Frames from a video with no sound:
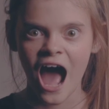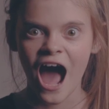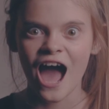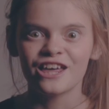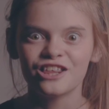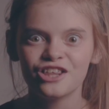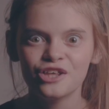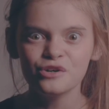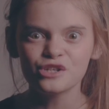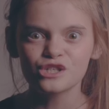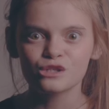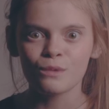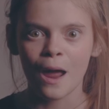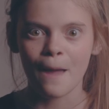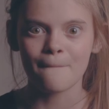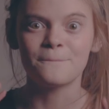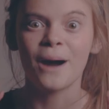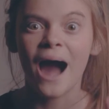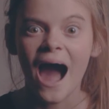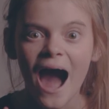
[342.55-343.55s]
I used
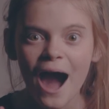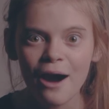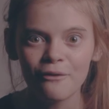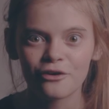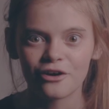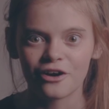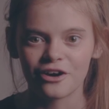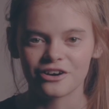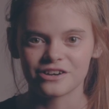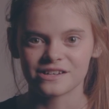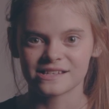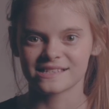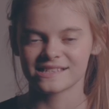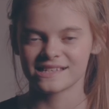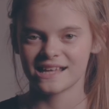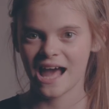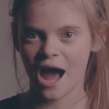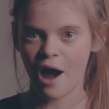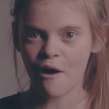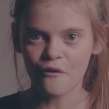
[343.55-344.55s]
my
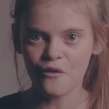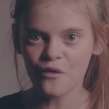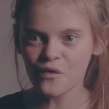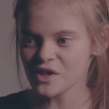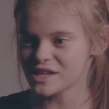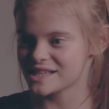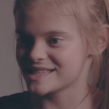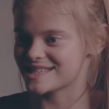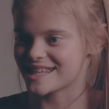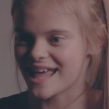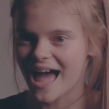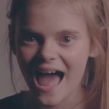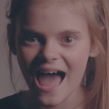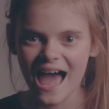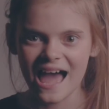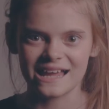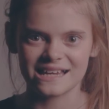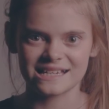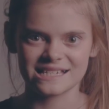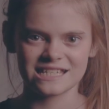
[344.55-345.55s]
powers. How cool is
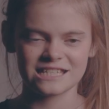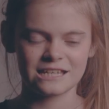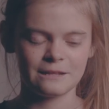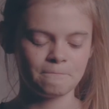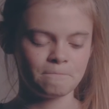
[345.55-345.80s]
that?